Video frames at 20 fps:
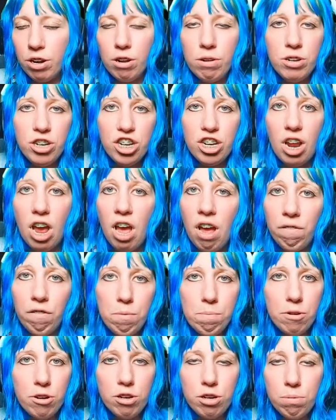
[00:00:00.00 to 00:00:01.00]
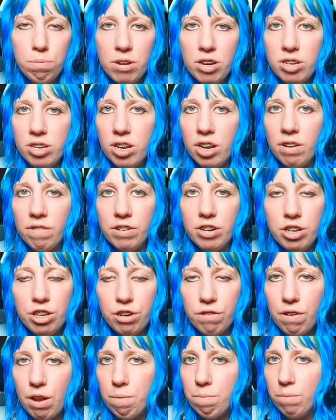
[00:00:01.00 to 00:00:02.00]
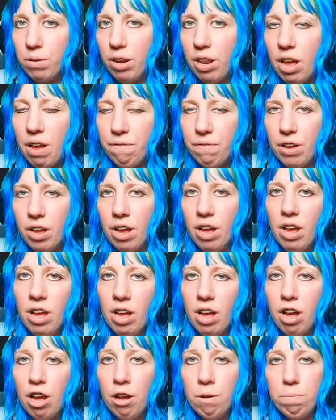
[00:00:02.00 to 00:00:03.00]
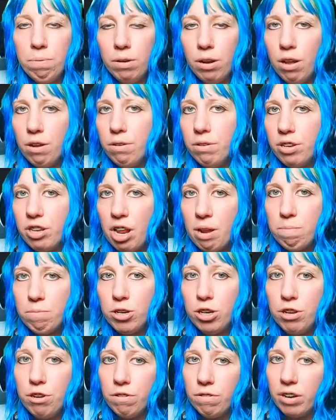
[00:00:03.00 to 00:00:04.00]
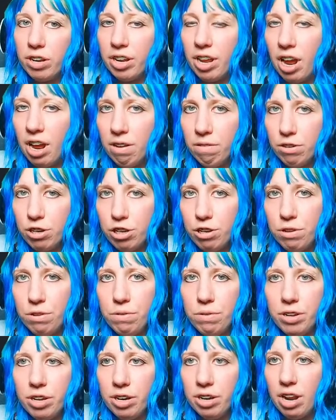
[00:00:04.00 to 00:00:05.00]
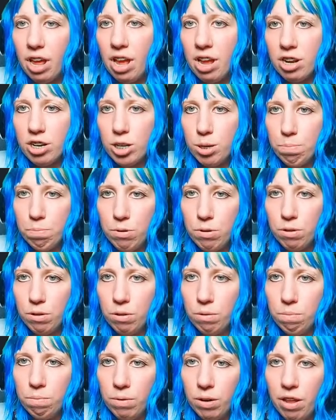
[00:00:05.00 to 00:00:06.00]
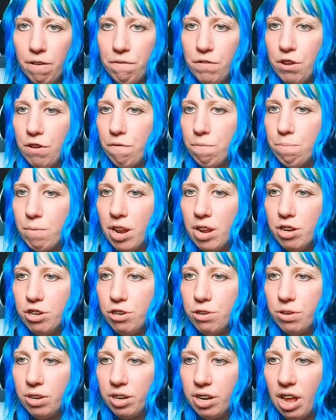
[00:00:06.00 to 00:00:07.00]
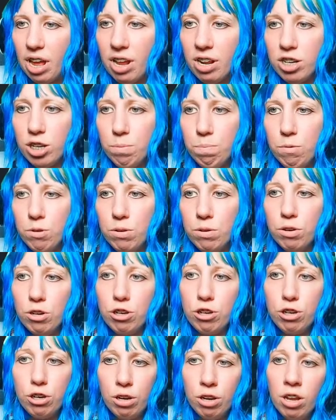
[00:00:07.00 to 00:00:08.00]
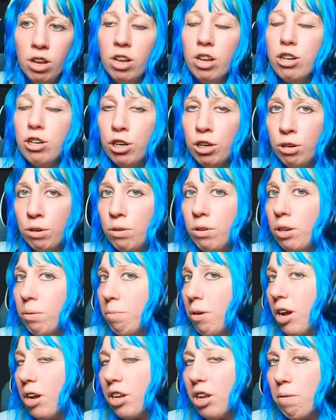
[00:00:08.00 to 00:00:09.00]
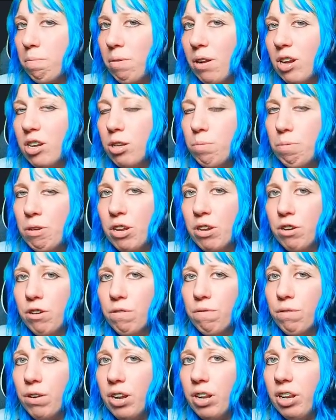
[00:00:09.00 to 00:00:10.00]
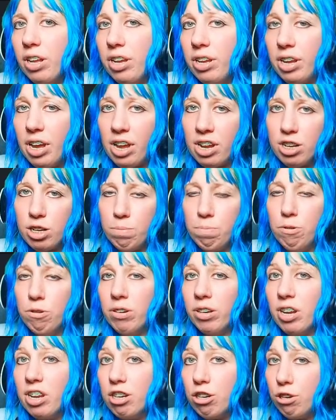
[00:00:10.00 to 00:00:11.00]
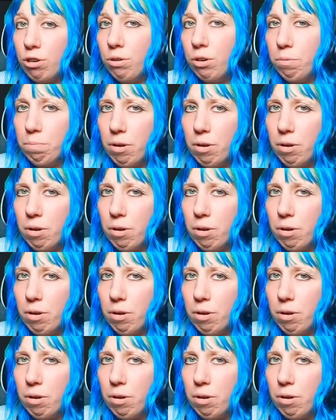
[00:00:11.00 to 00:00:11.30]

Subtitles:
share them on Twitter or Instagram, whatever, upload them to your account so you can export whatever you've made. You can export to the marketplace, but you're not really exporting it to the